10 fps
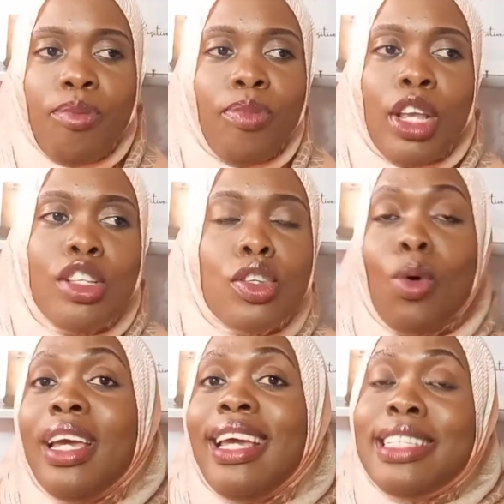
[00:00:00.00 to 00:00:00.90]

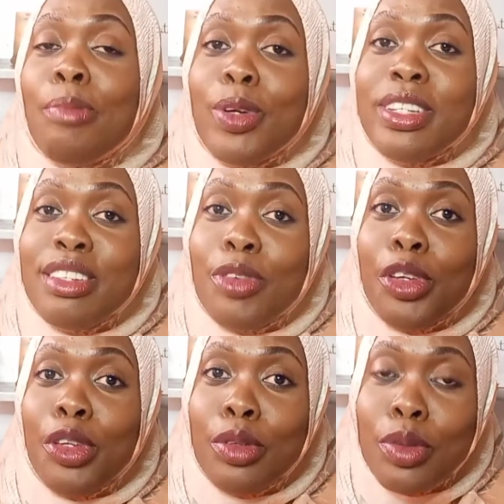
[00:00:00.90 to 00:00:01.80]
So it's important for
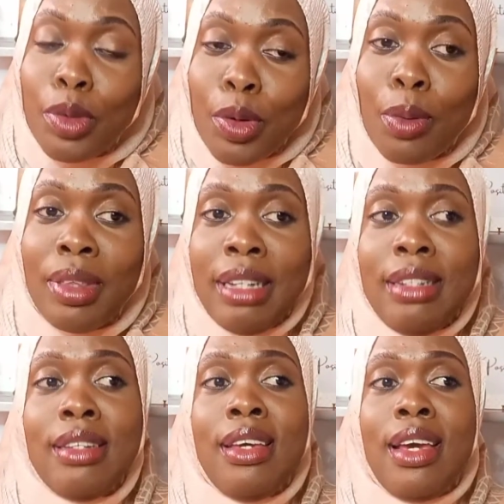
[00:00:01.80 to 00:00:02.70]
you to know
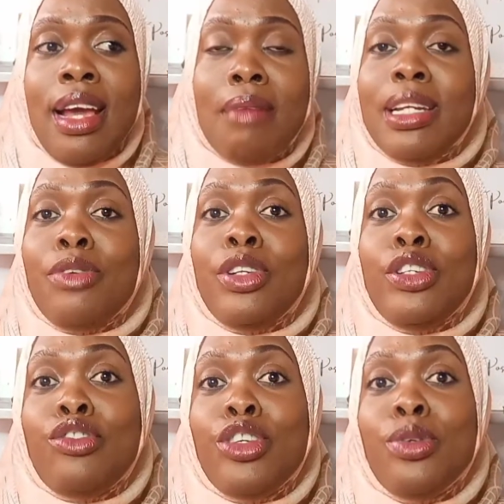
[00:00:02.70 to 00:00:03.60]
that company
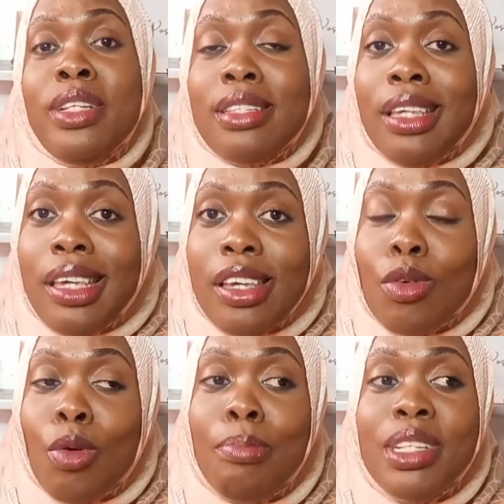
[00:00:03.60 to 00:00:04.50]
registration is key,
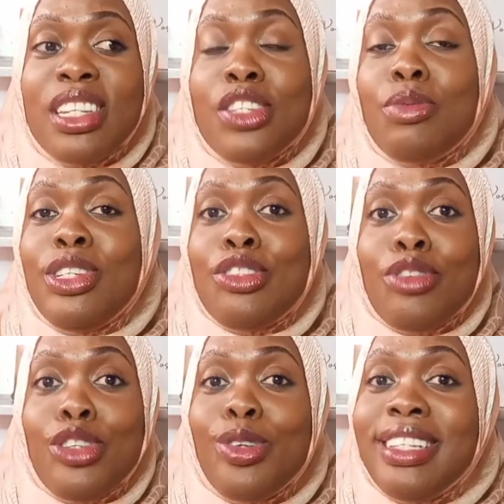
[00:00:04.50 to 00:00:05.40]
or business
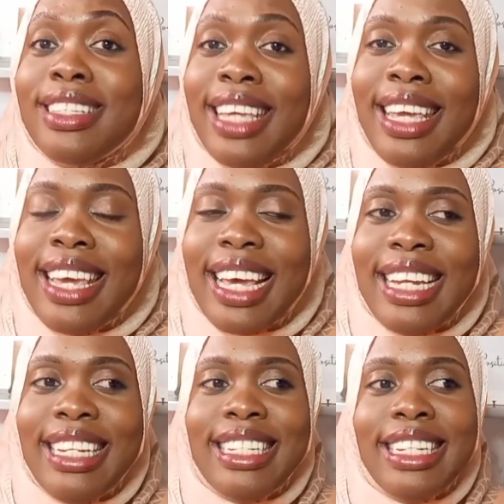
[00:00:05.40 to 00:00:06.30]
registration is key.
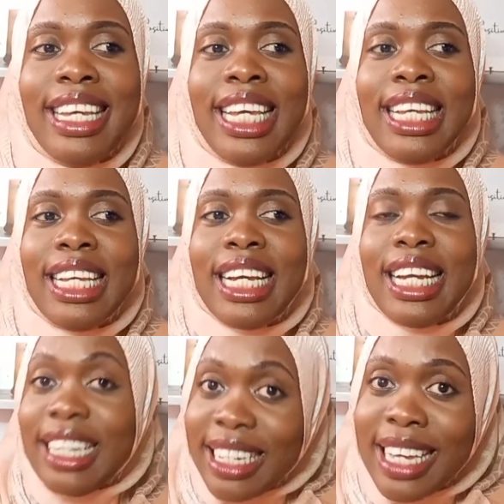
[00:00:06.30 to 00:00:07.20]
And
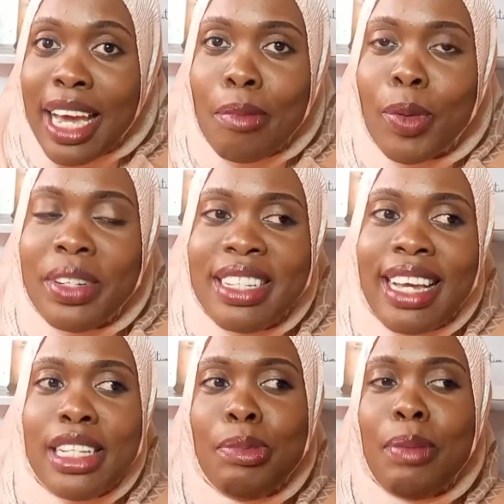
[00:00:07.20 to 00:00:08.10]
another time we'll
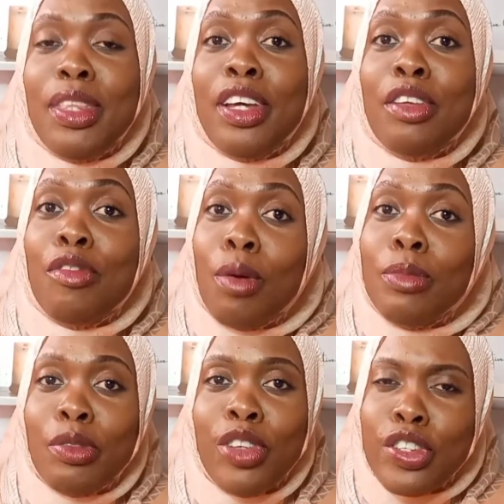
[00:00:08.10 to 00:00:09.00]
discuss maybe the other
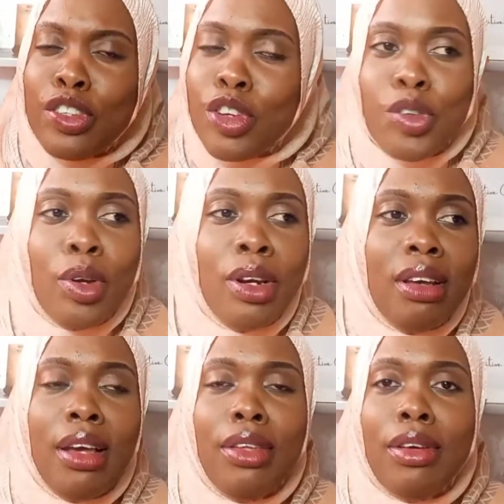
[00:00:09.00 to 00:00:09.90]
forms of registration.
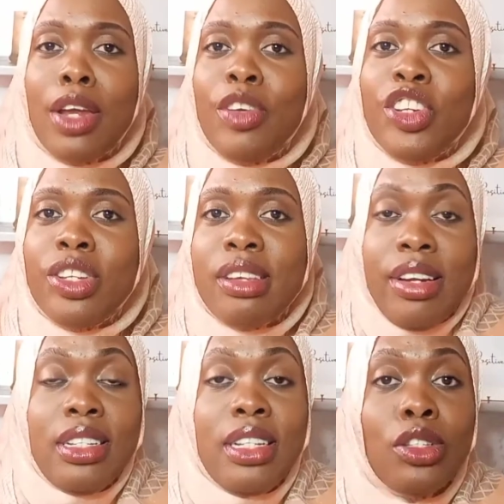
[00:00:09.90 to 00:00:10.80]
You can register
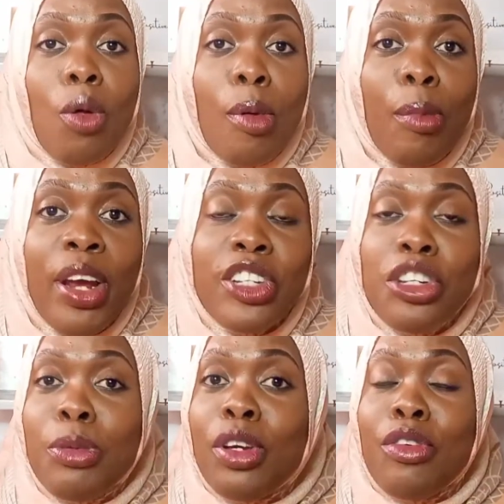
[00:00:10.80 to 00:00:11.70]
as a sole
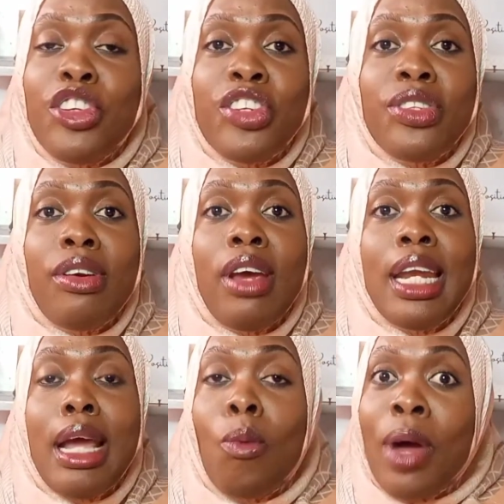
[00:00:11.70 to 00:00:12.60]
proprietorship, you can
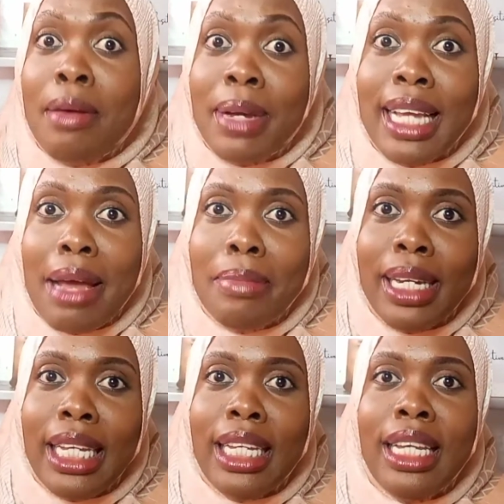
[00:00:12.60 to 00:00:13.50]
register a one-man
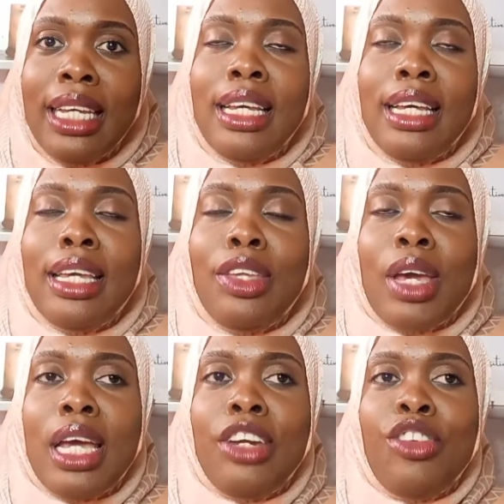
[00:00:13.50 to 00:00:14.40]
company, you
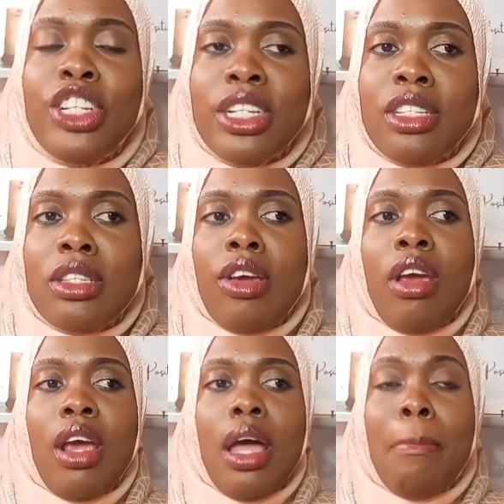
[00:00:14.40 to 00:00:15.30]
can register
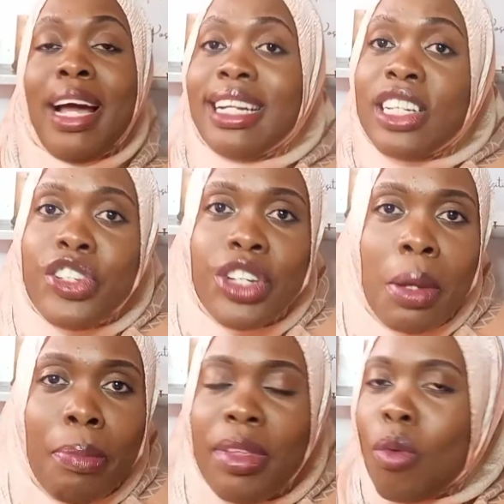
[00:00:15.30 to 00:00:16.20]
a
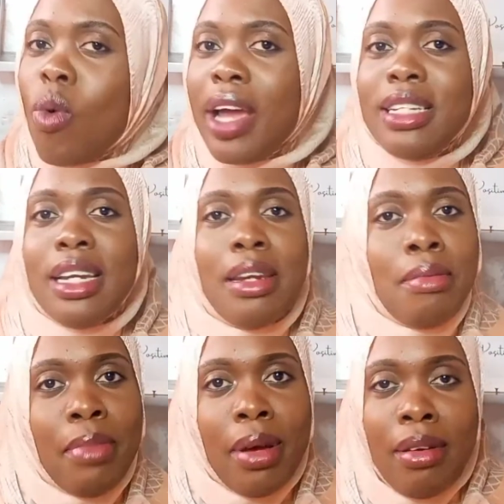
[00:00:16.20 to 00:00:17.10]
partnership. There are quite a
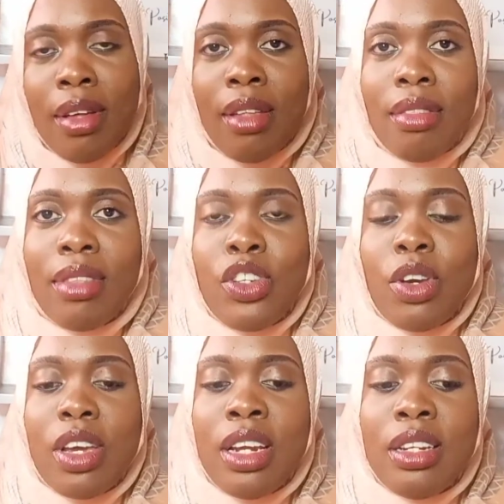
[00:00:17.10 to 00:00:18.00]
number that you
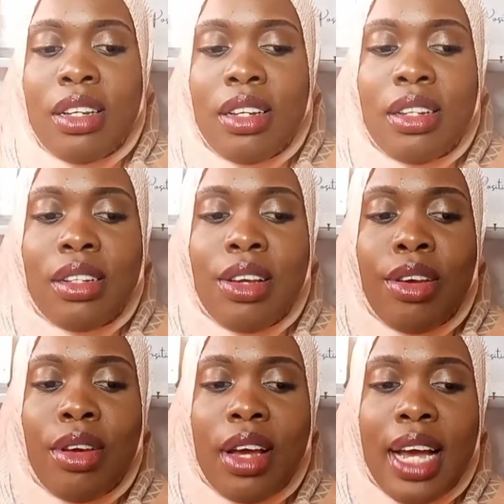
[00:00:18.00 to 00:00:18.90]
can
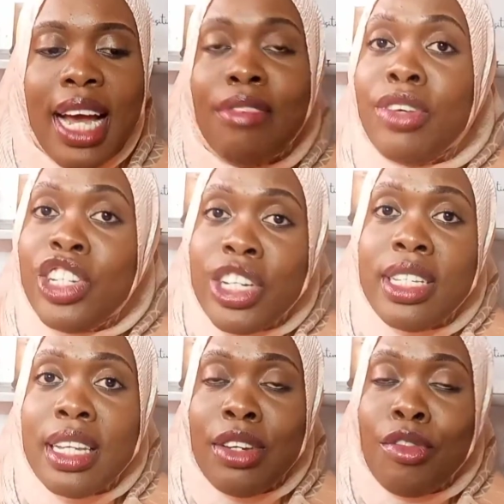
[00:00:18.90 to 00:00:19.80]
have
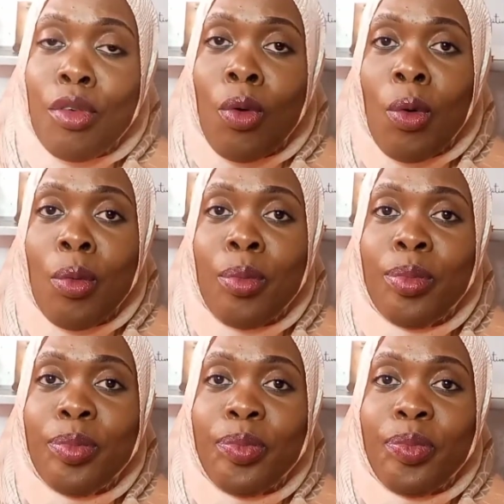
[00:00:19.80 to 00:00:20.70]
registered for
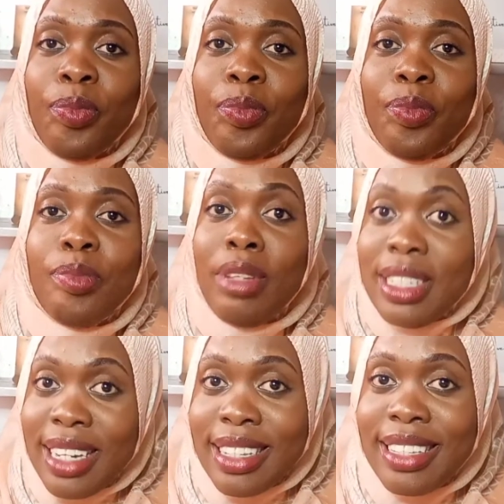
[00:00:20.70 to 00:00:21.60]

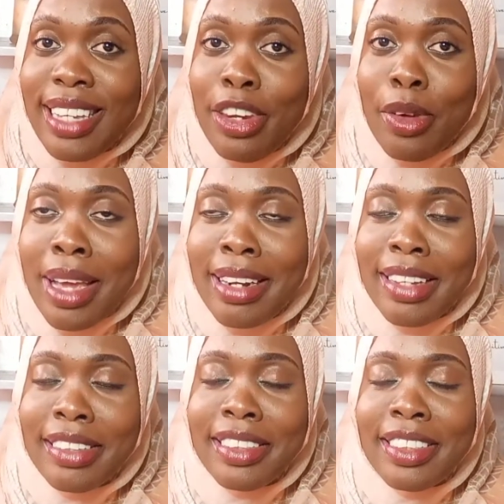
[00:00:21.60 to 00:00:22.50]
business in
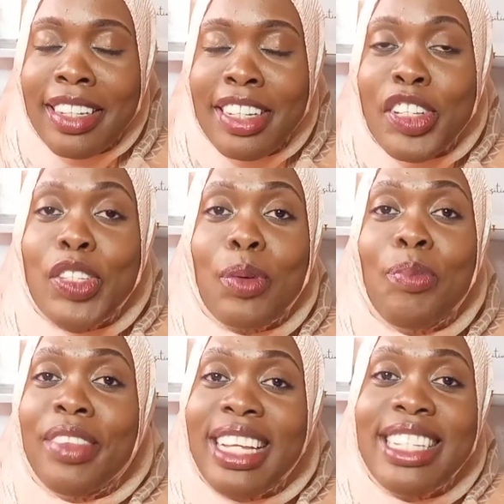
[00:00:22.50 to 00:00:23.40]
Uganda. So
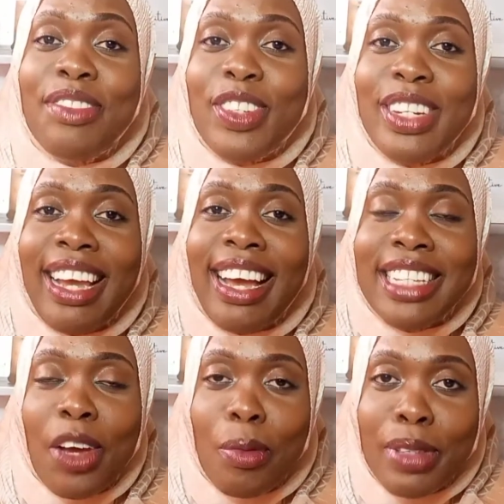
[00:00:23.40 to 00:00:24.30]
that's it for today, guys.
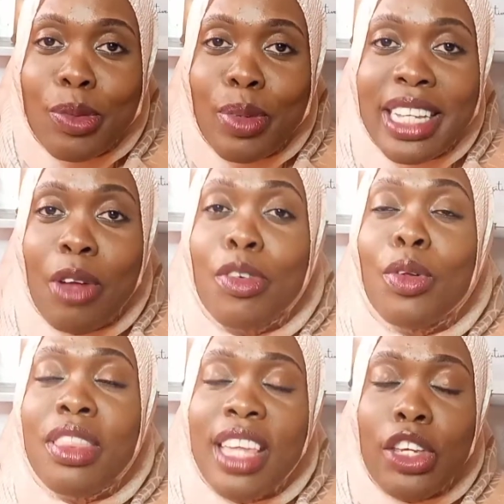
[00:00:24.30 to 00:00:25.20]
I hope this was
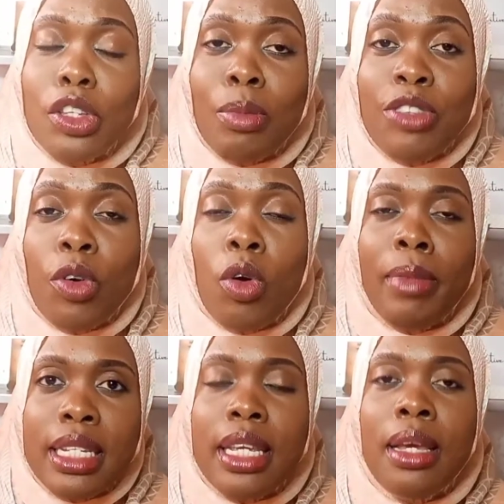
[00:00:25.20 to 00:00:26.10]
helpful. Thank you so much for
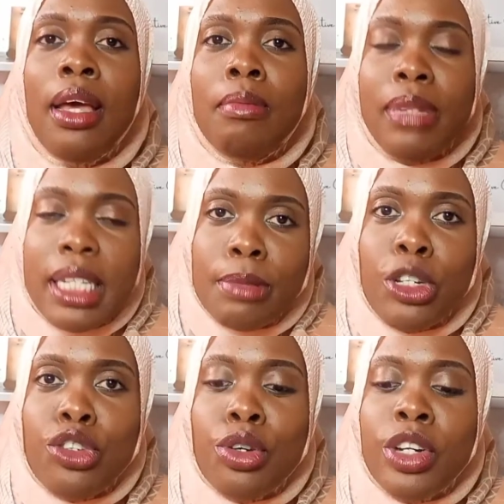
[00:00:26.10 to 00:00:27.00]
commenting. Please be
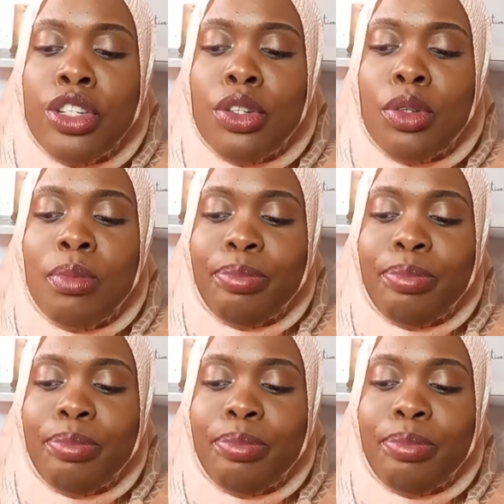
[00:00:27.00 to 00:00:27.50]
sure to